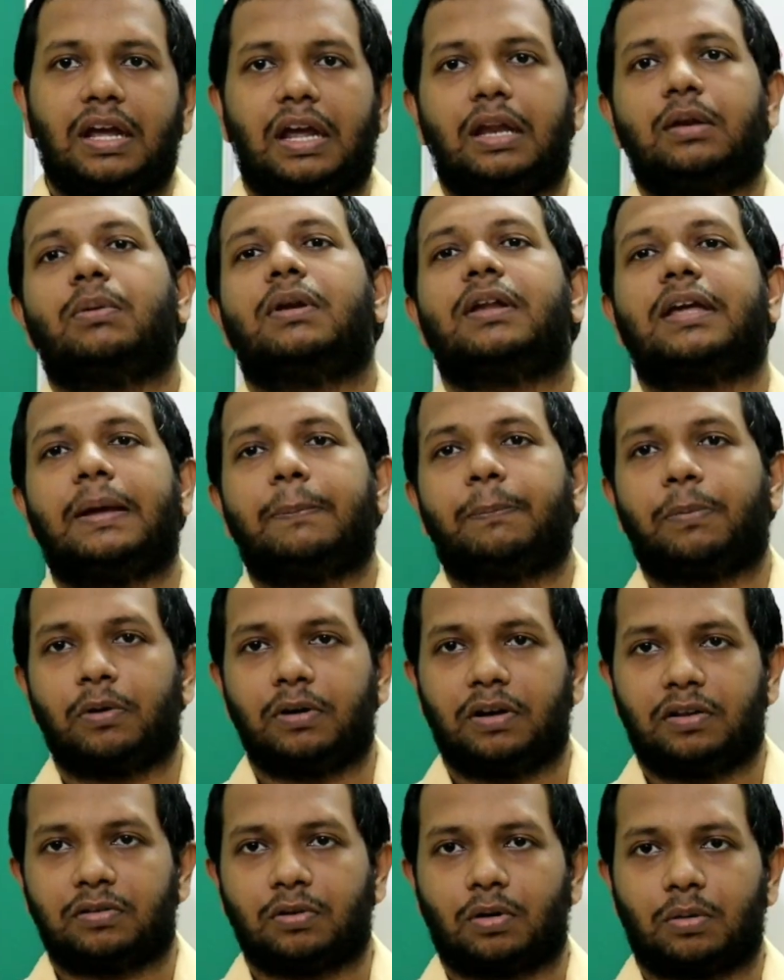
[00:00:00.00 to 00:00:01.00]
It will keep
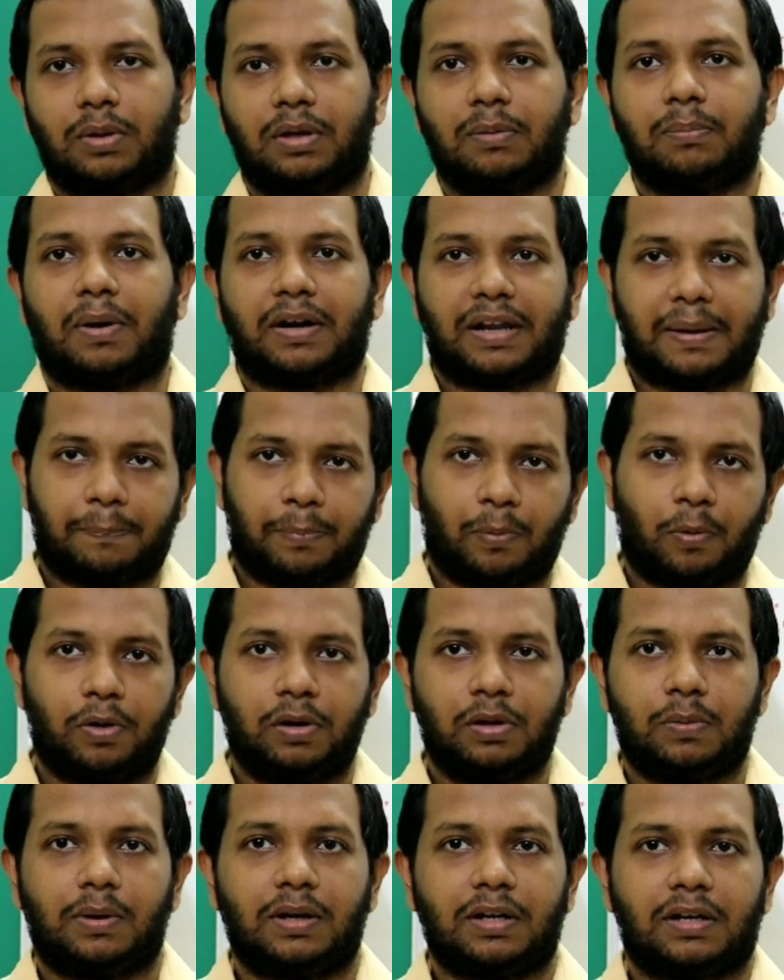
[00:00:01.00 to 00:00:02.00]
on dissolving, but a
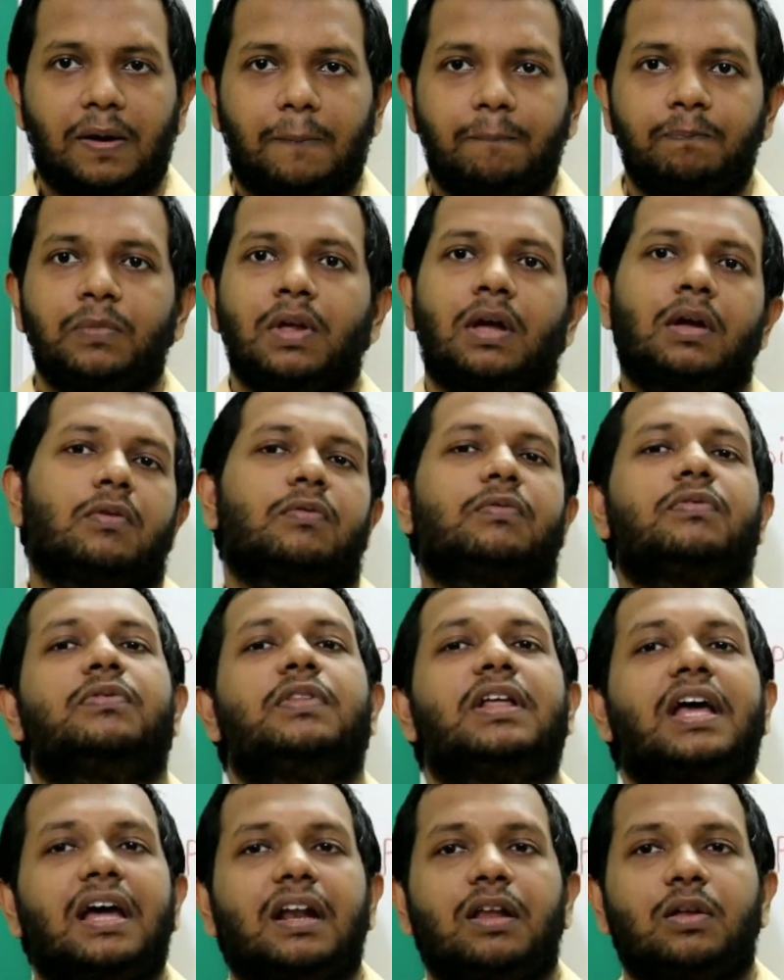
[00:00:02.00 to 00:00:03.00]
point will come
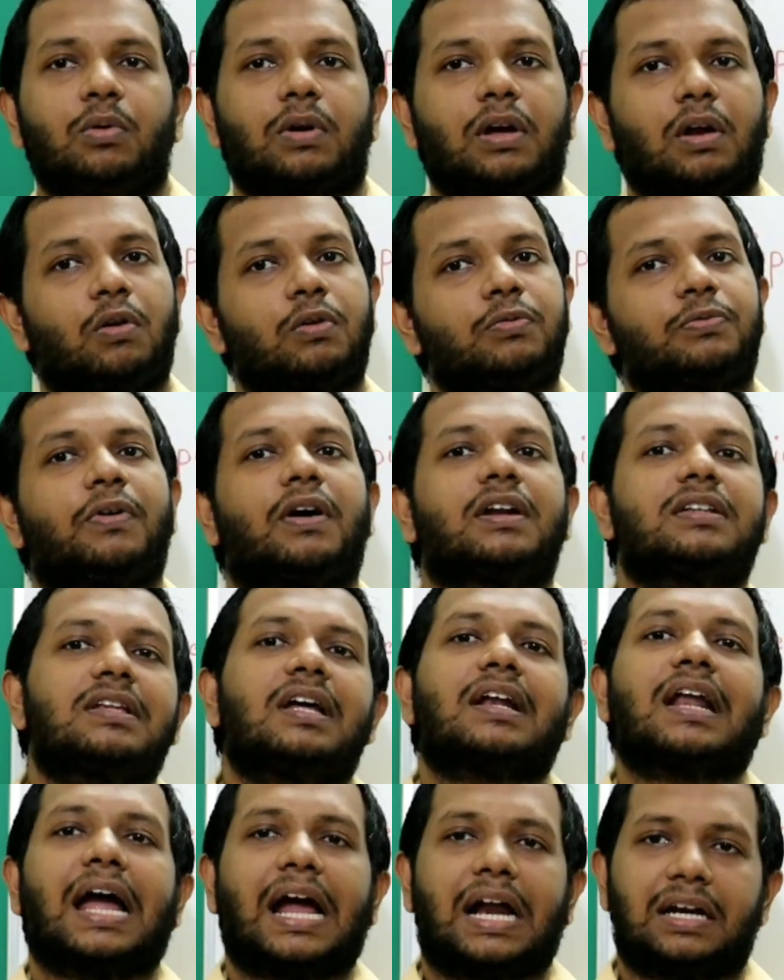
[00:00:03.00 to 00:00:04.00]
there. You cannot
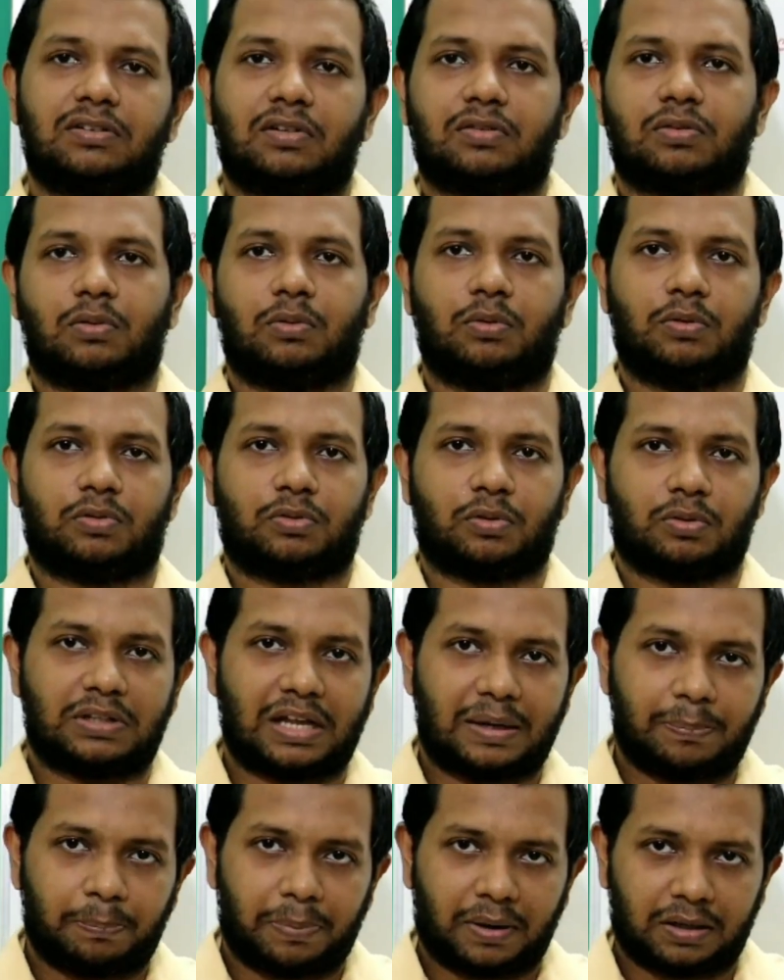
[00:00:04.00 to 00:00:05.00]
further add the solute. So
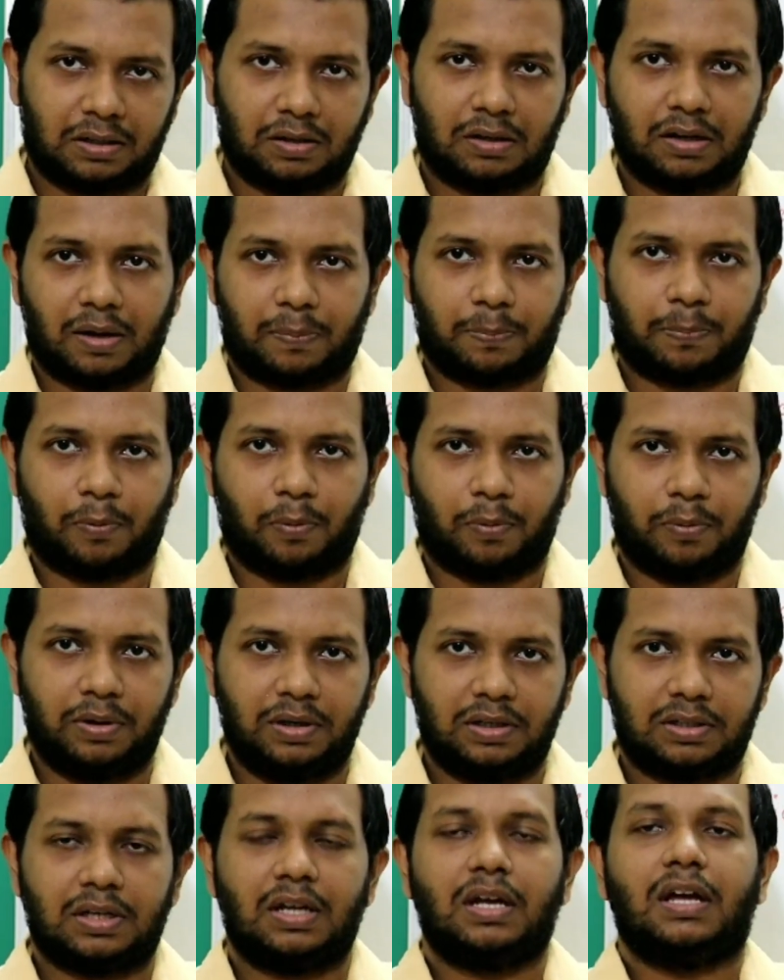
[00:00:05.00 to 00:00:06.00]
that particular
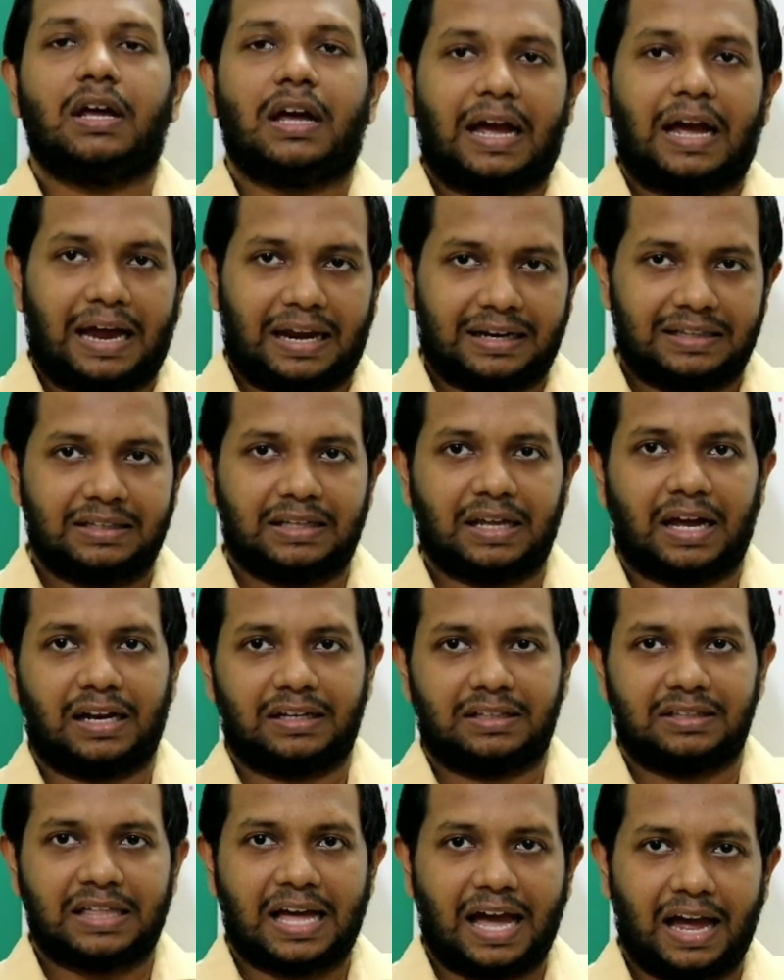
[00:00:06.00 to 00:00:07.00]
point,
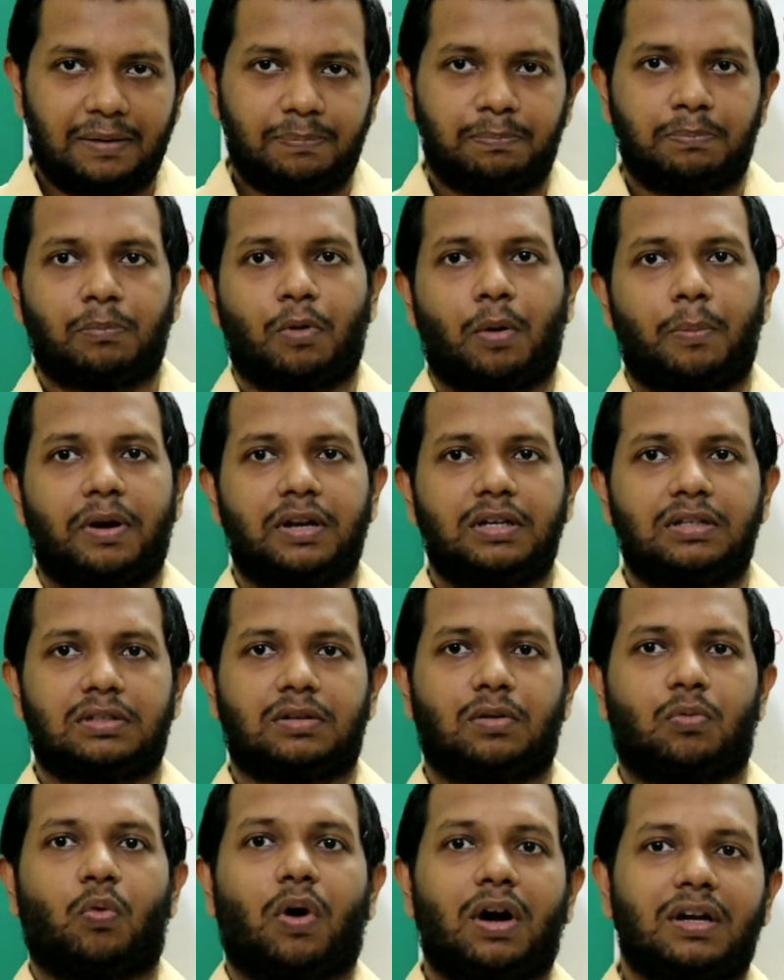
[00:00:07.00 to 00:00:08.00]
at that moment,
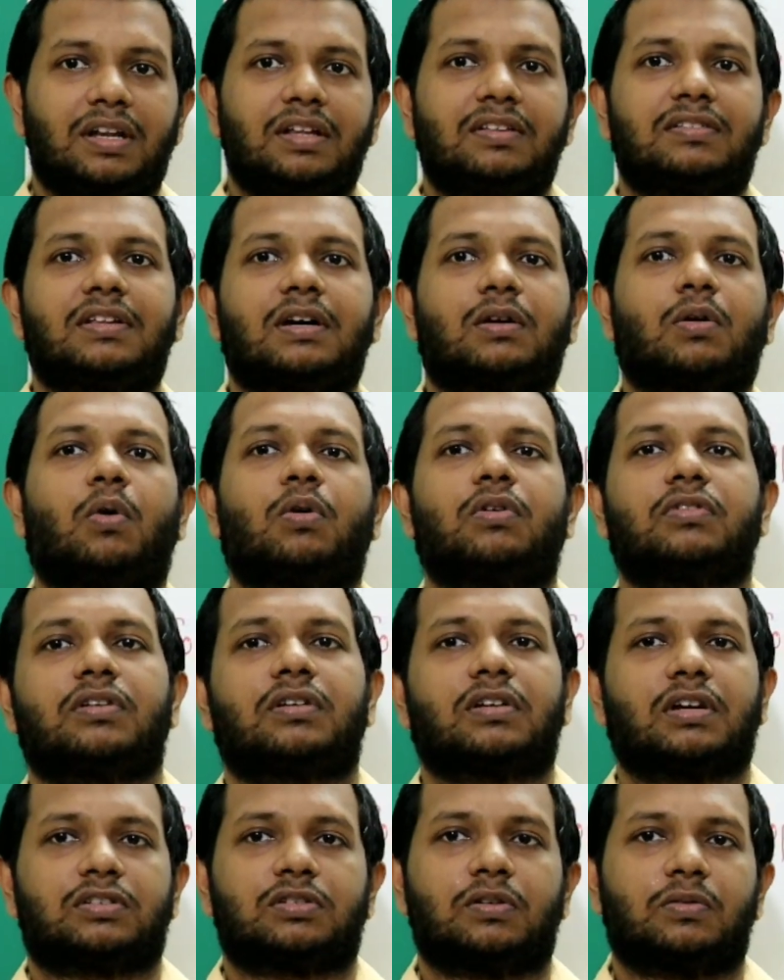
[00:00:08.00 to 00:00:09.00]
what is the
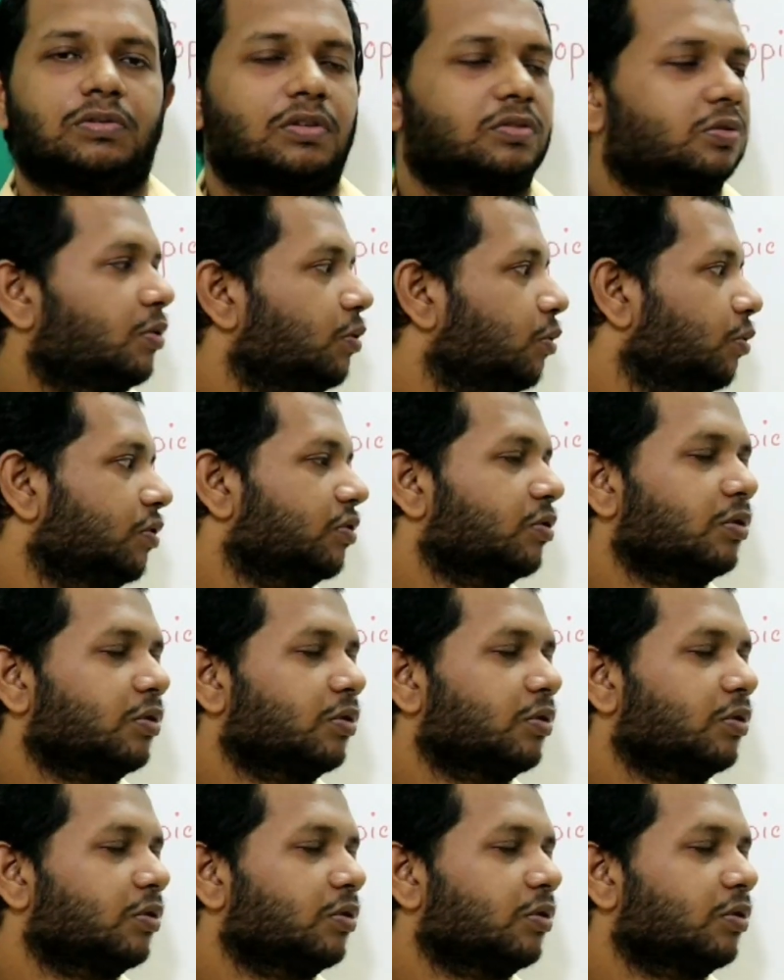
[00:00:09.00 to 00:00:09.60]
concentration of the solute?